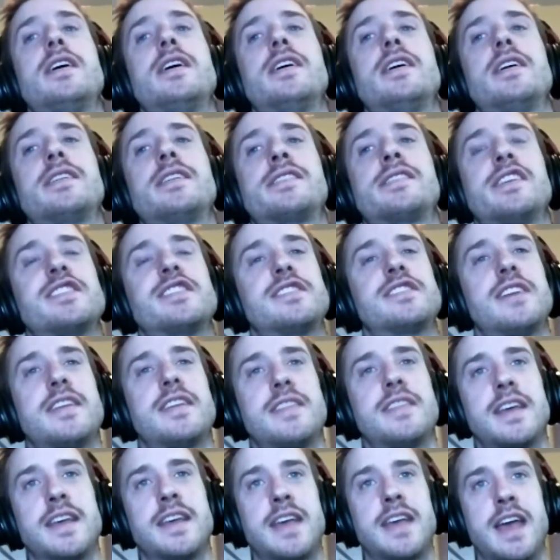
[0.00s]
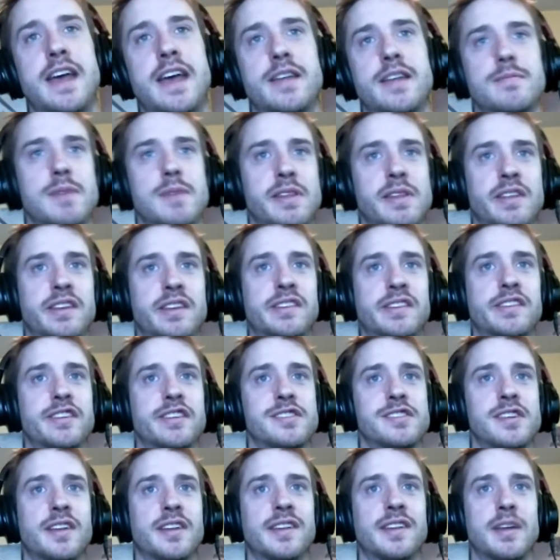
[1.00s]
such that they can't make the
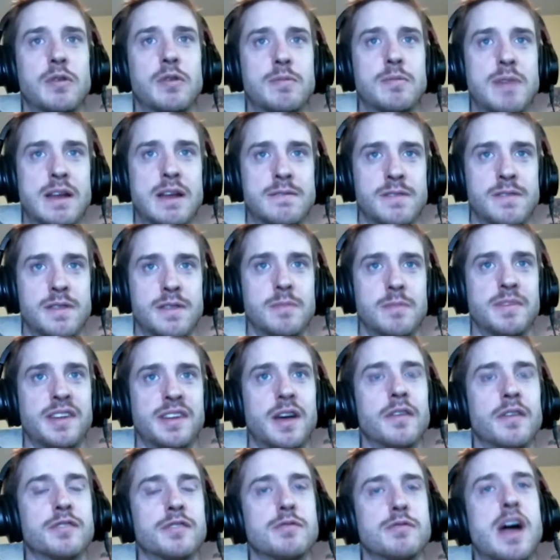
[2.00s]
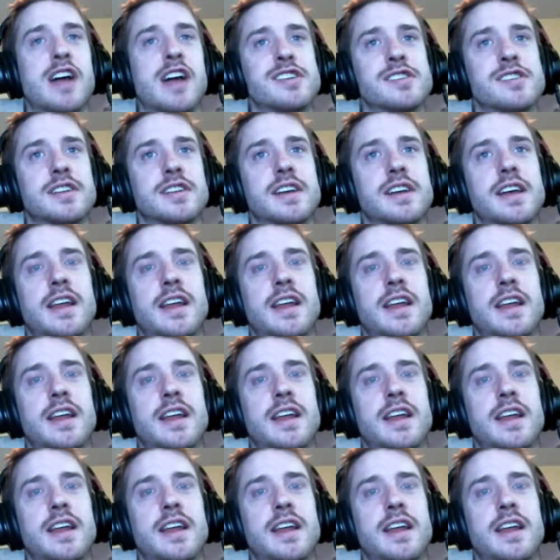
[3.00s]
decisions that would benefit themselves rationally.